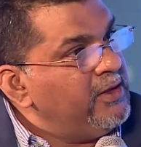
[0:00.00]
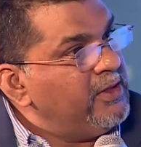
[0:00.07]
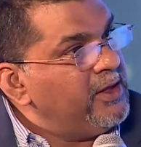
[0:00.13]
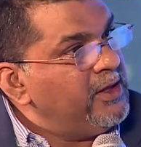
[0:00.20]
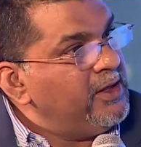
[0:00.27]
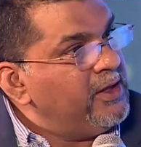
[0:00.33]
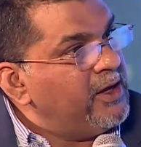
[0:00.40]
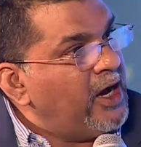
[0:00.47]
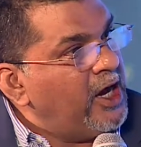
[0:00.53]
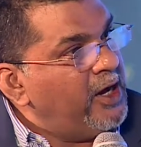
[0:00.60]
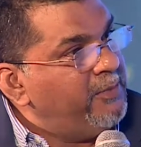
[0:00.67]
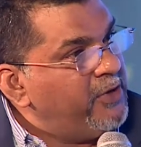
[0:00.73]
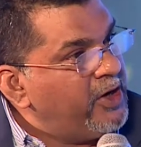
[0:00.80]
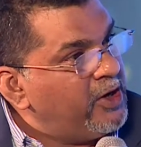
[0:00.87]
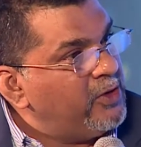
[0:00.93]
the
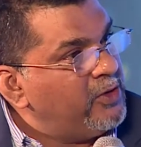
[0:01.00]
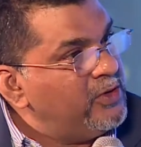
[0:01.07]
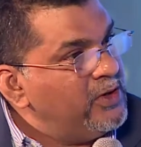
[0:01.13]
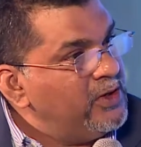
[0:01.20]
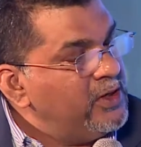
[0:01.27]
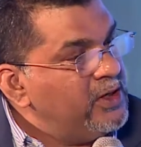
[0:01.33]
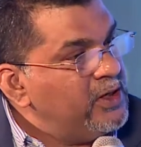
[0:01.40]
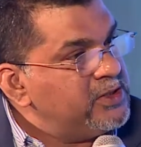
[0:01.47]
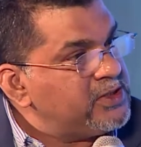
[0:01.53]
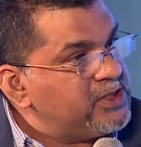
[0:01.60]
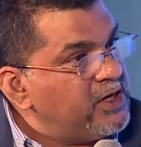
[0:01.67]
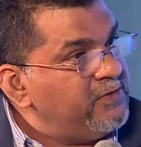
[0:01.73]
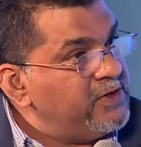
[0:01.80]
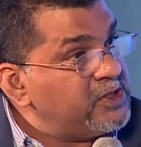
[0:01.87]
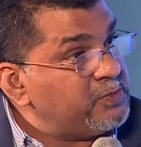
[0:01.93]
highbrow
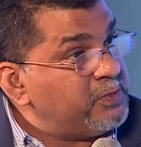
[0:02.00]
service.